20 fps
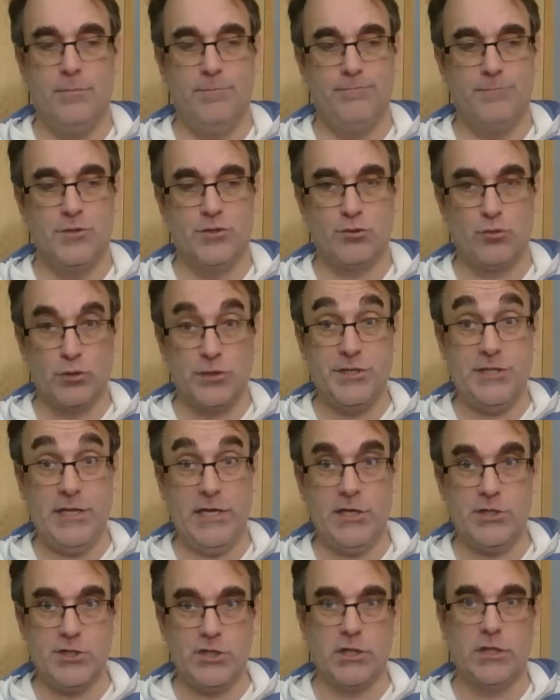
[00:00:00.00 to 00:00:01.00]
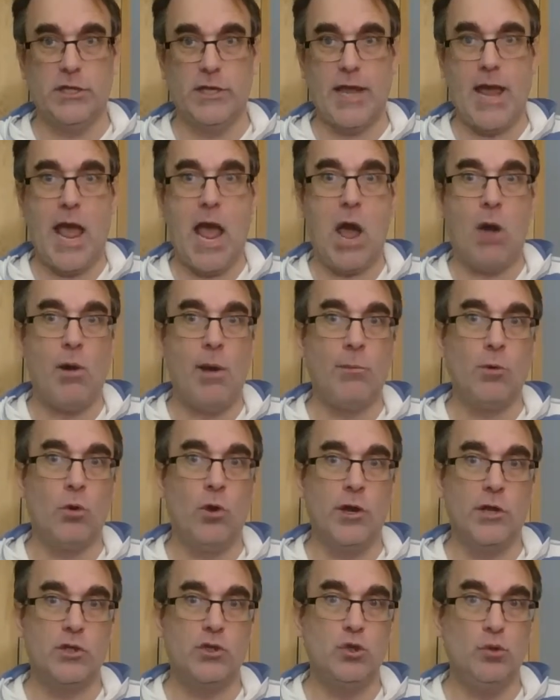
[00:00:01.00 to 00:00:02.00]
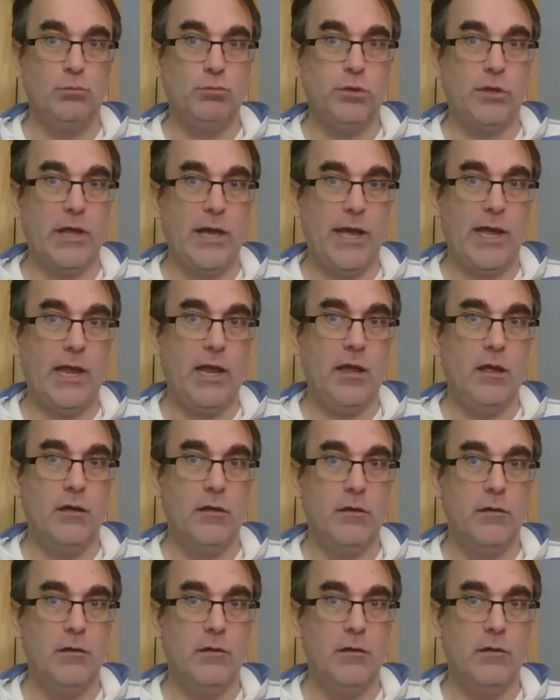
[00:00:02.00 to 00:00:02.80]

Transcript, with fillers: strategically how I'm going to play